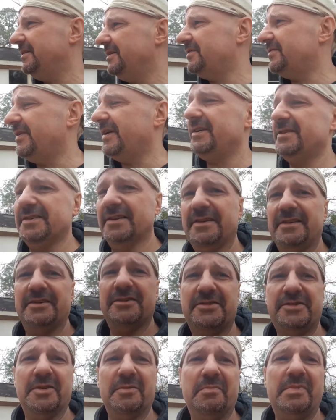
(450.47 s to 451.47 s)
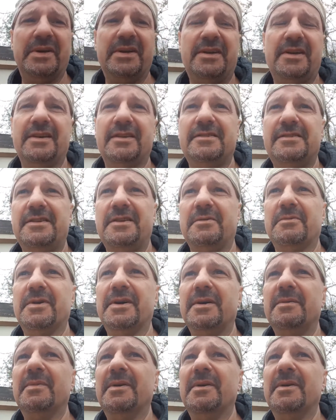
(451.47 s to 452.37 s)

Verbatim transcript: Let's face it, they're still big kids anyway.